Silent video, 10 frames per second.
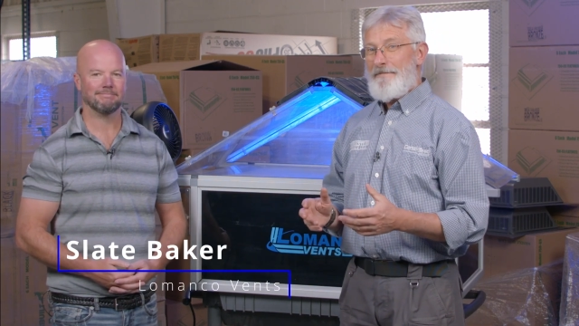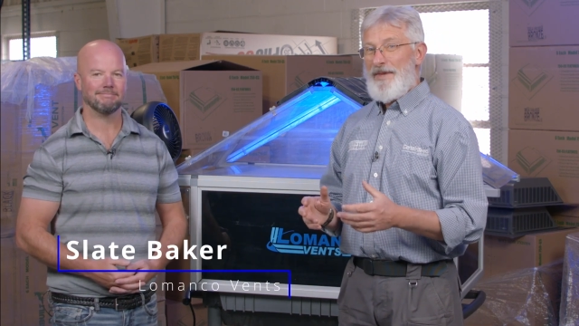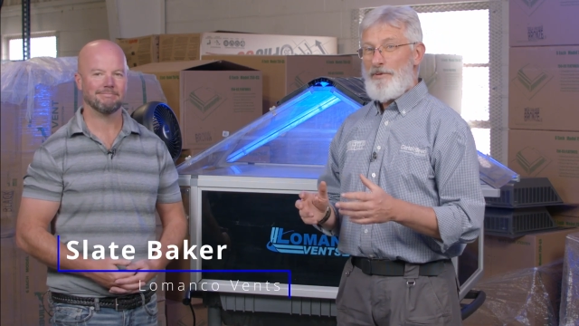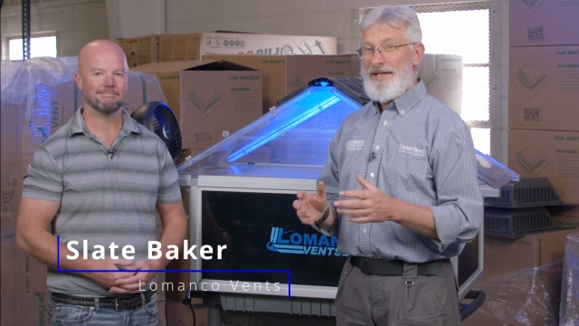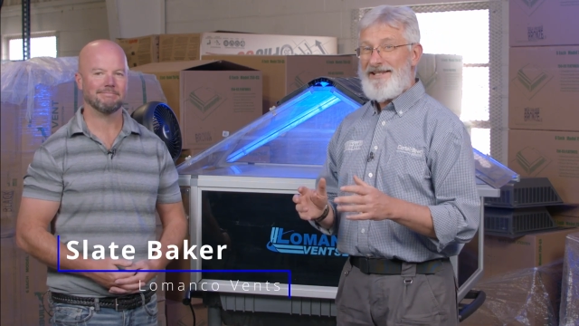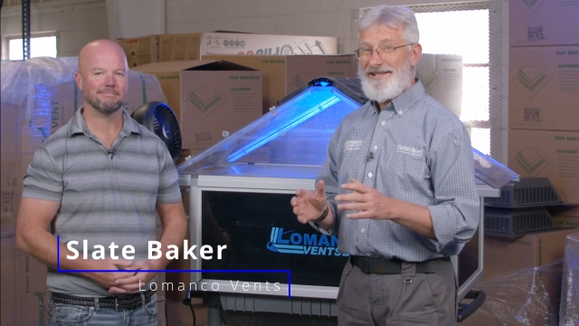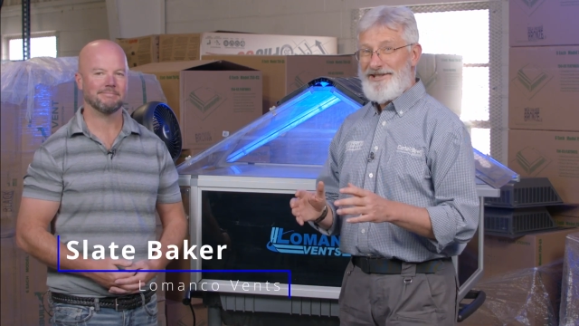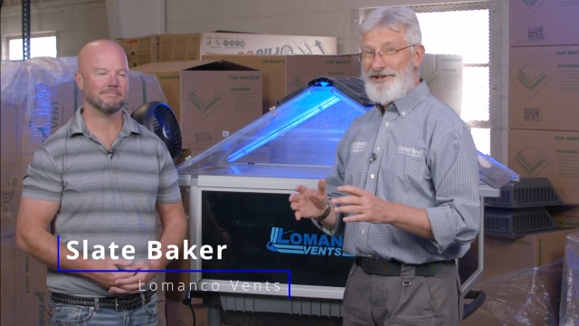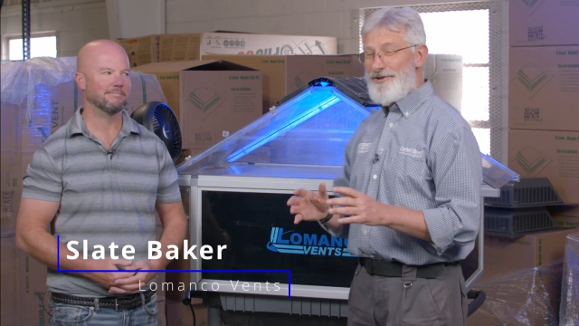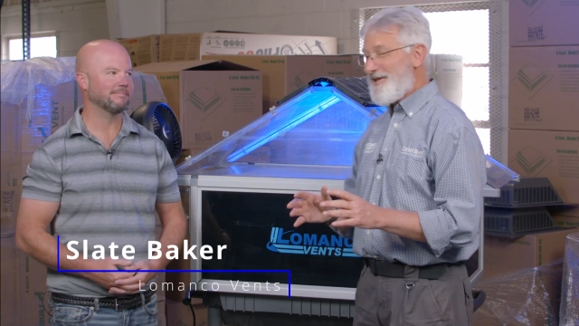Speaker 1: And what he's going
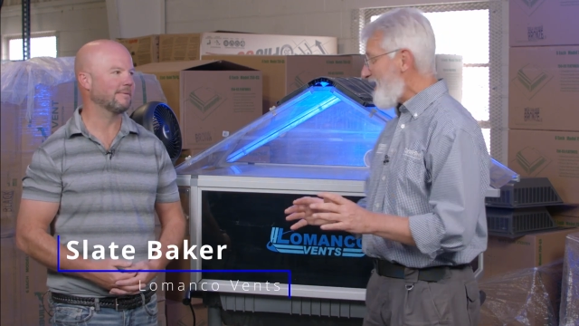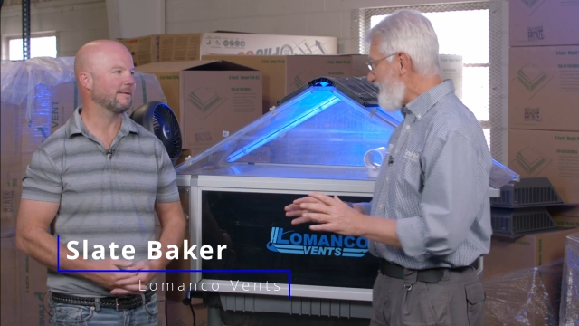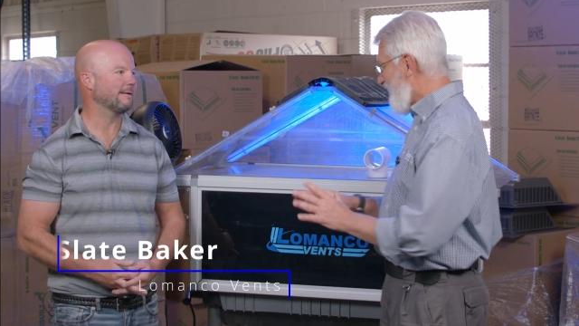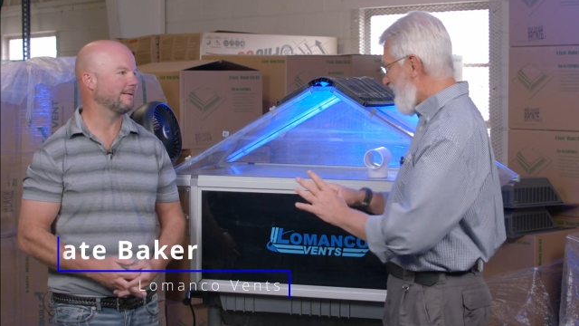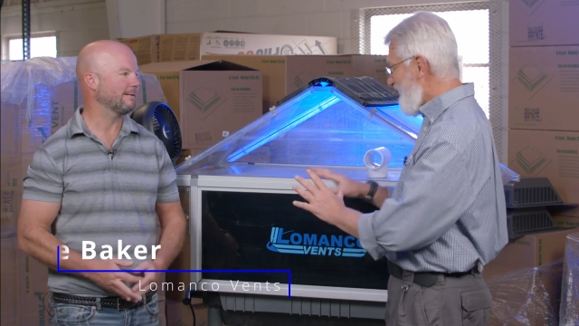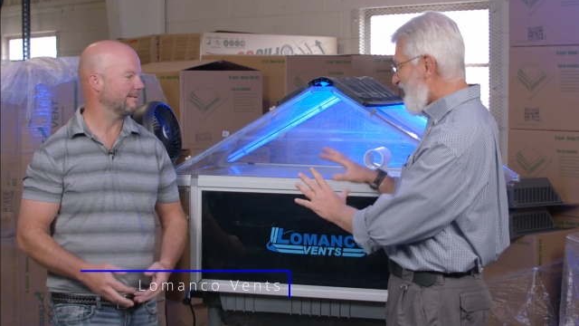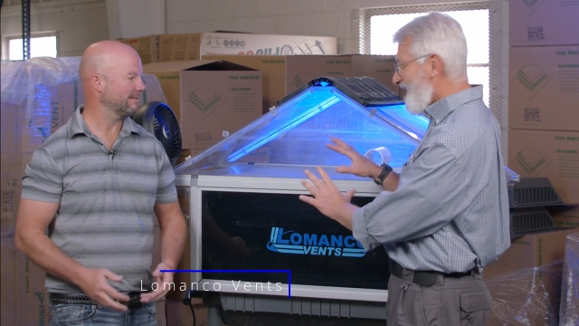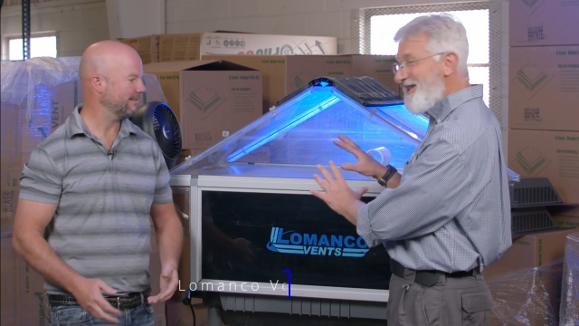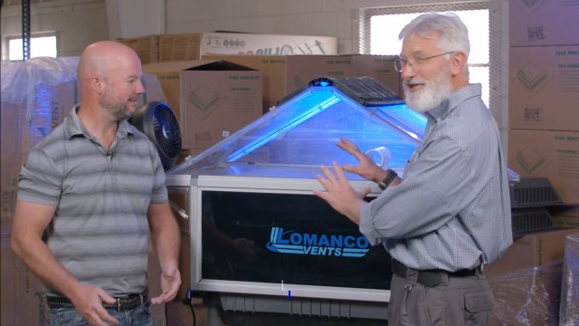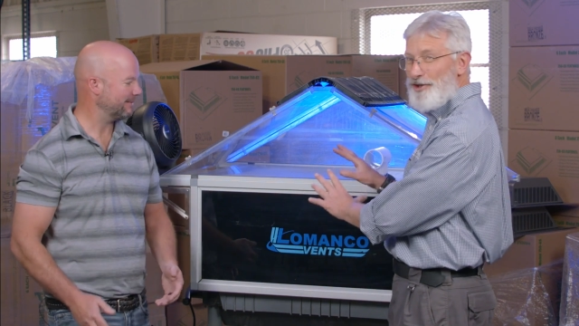to do is he's
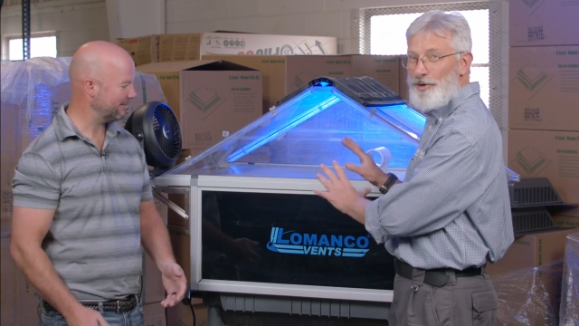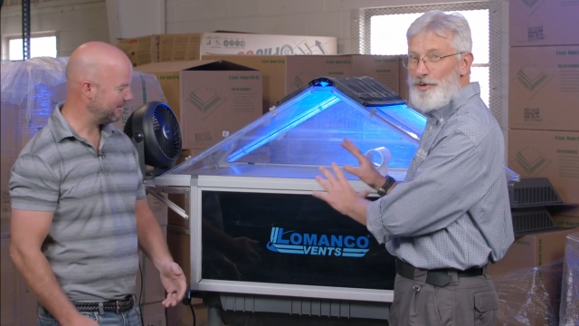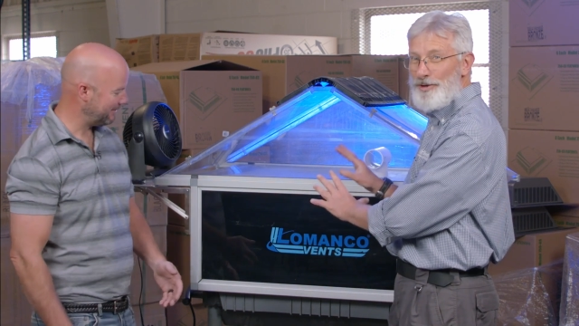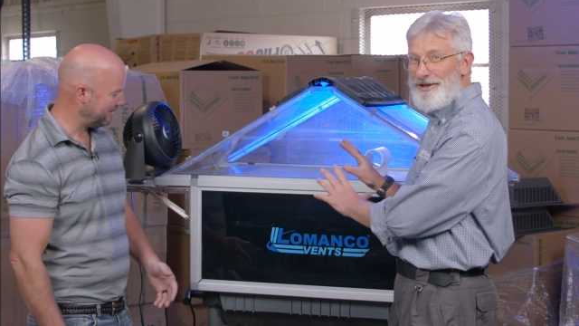got this cool